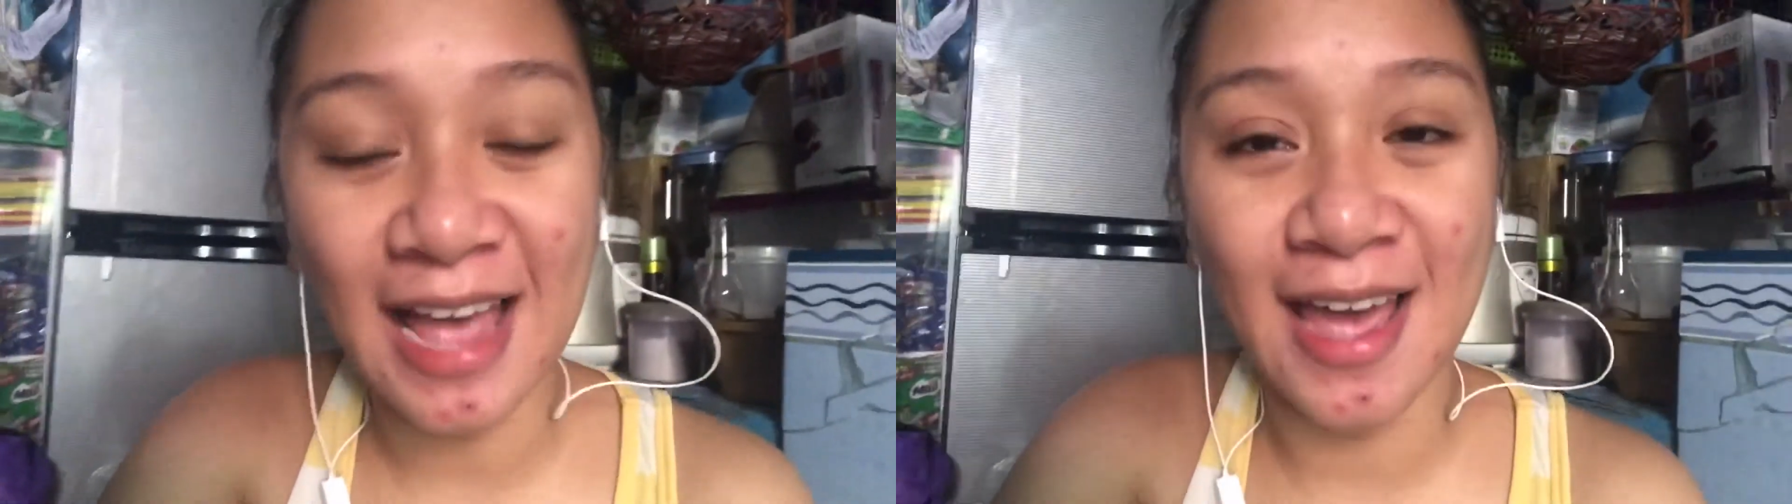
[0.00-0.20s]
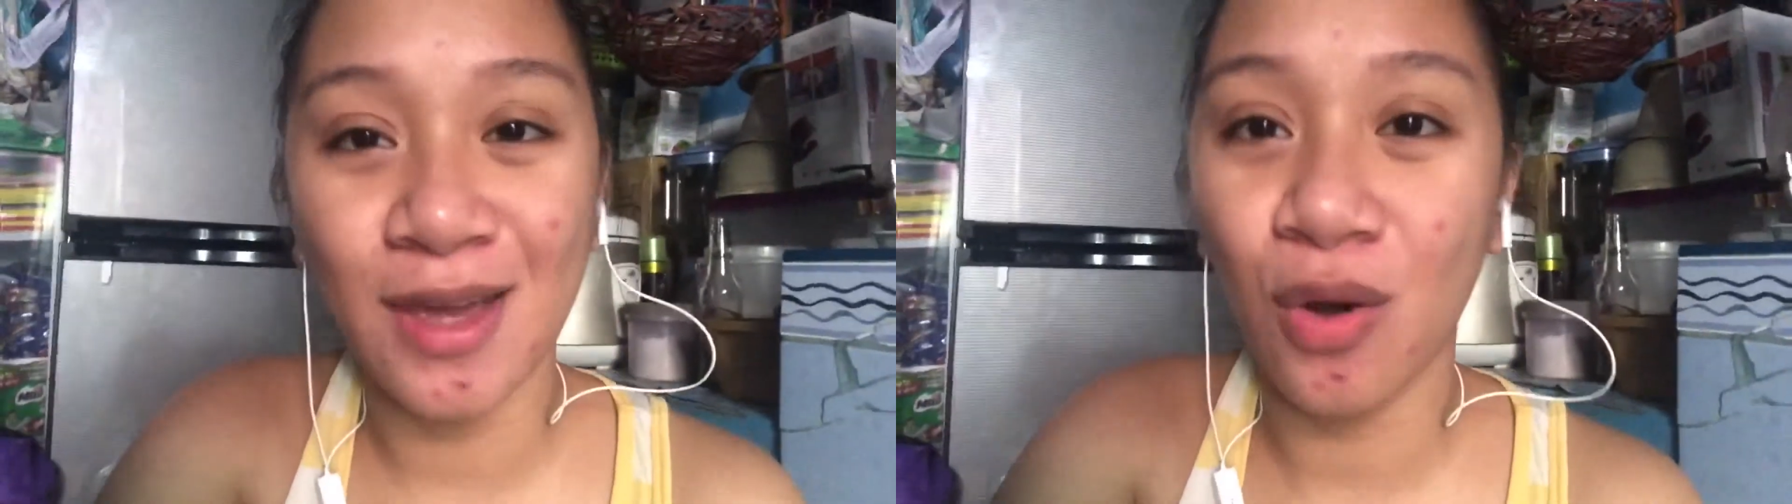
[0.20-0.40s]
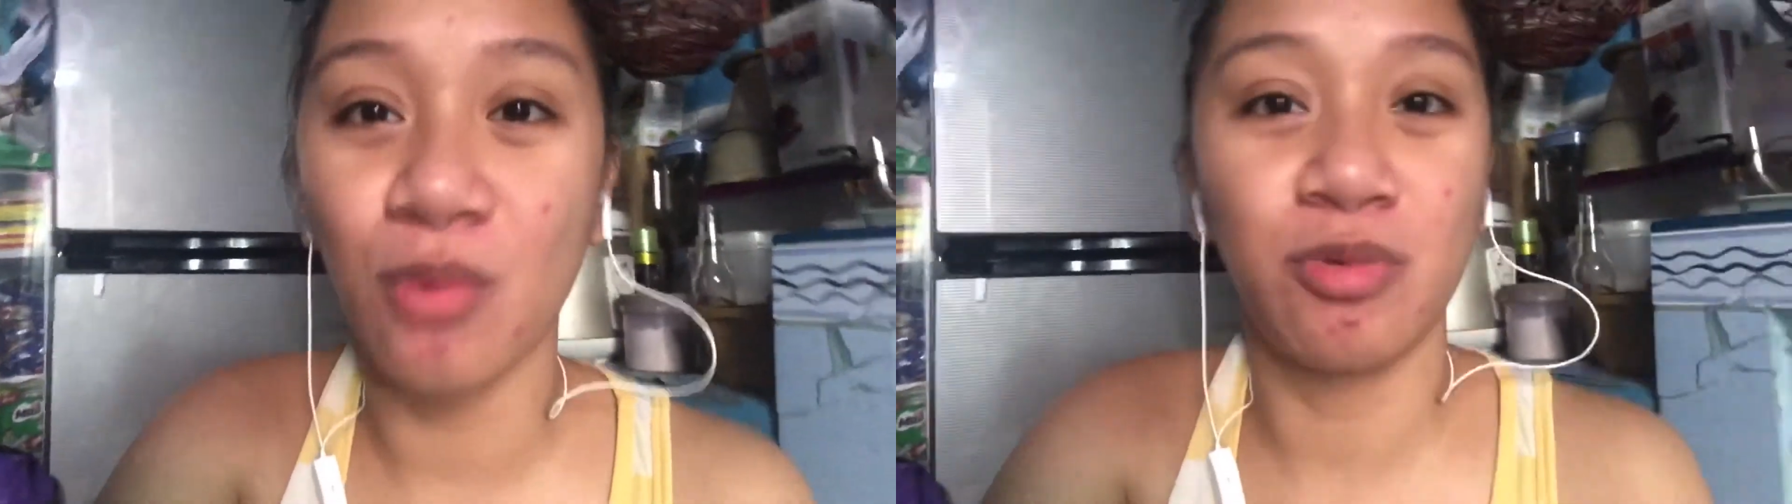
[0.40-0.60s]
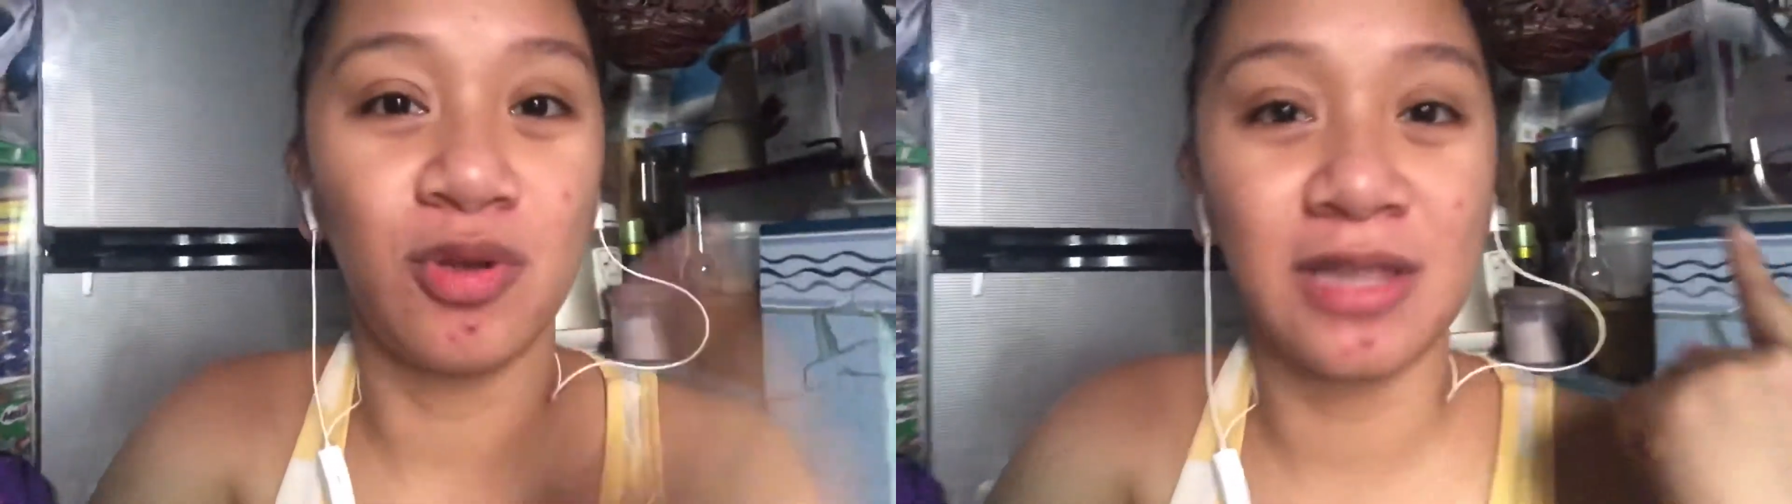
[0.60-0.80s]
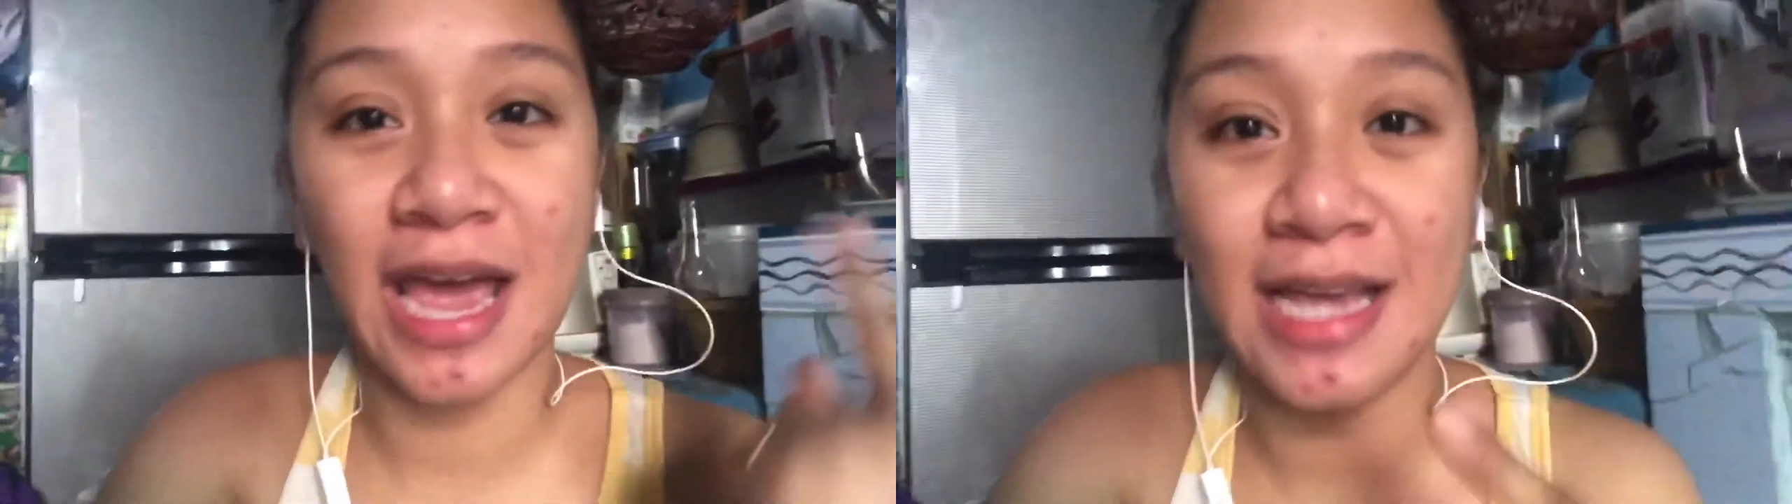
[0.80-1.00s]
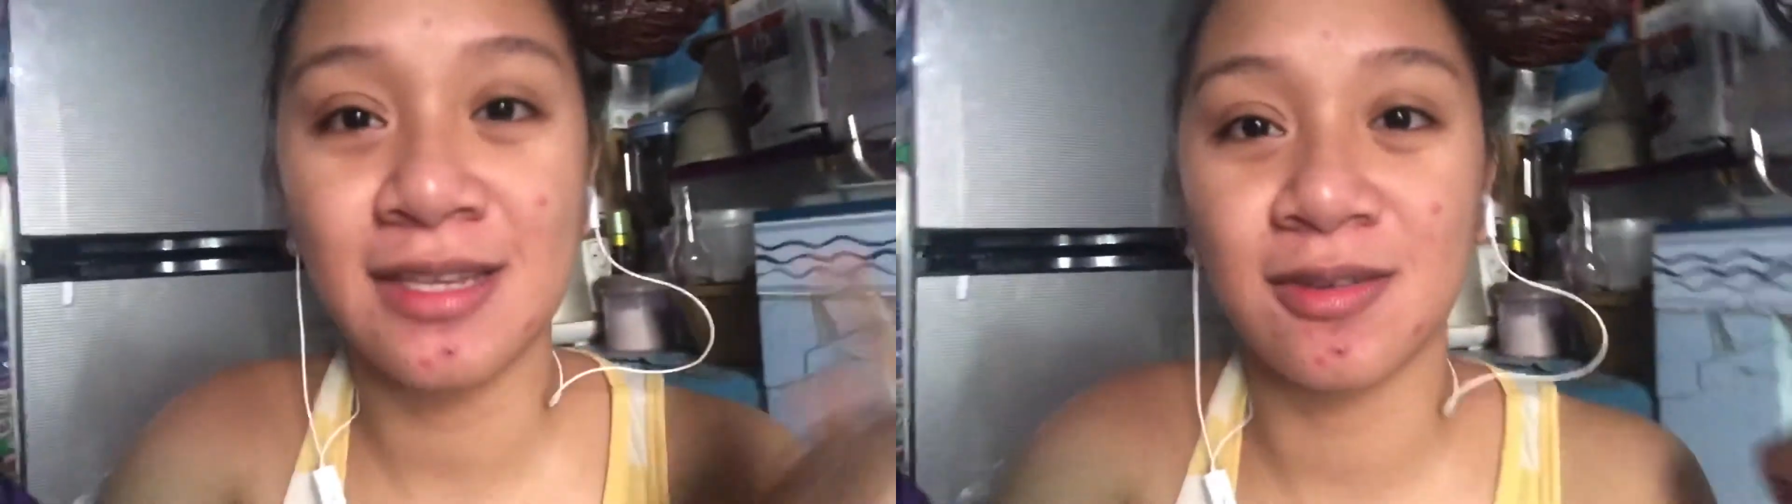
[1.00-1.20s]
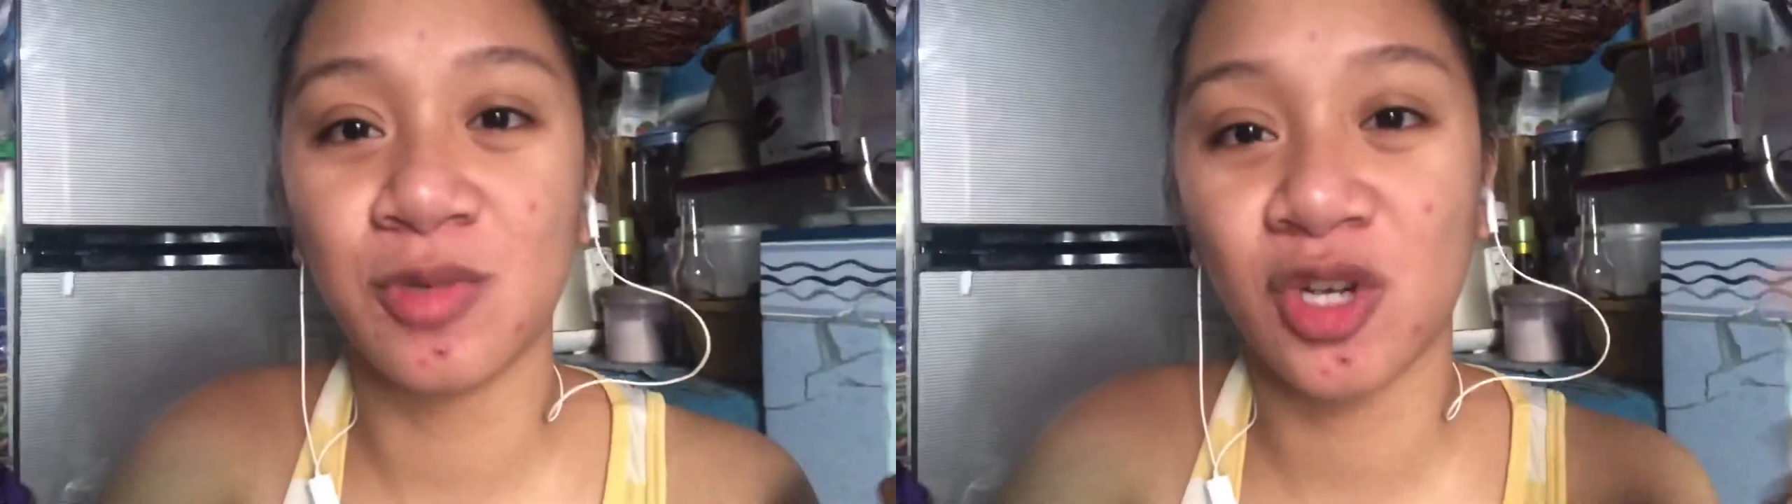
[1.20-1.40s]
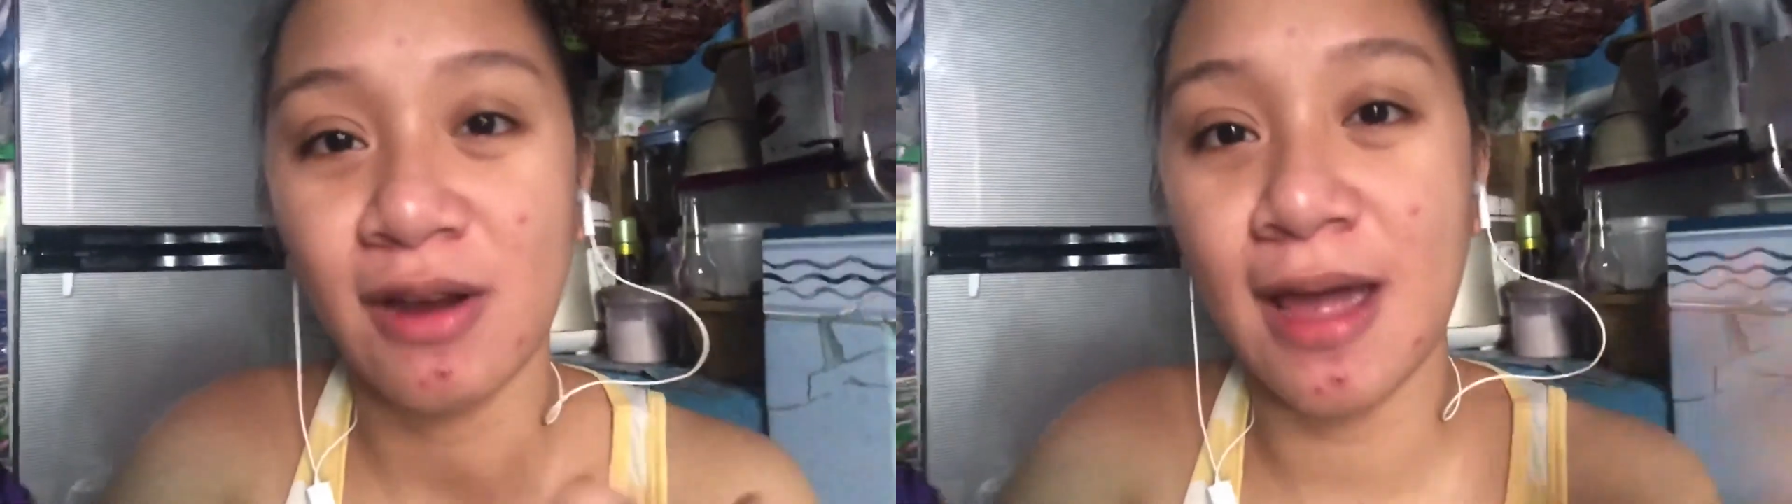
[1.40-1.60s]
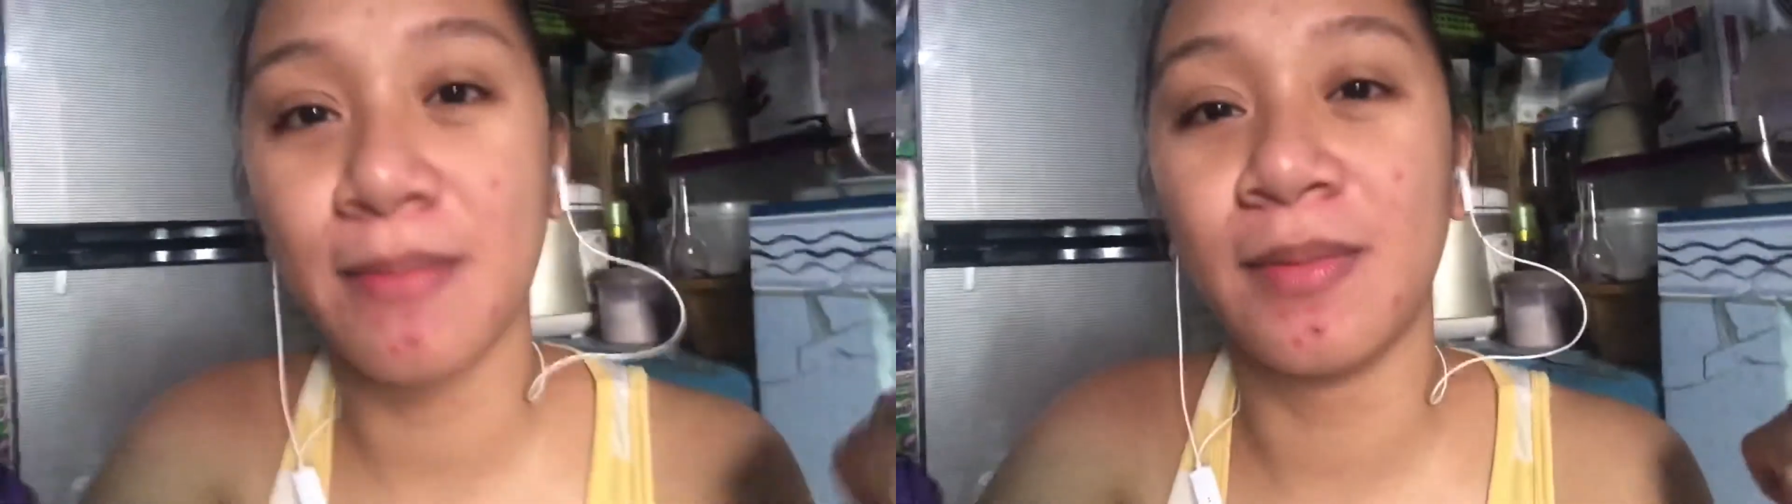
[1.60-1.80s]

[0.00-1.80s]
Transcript: I hope you like, subscribe,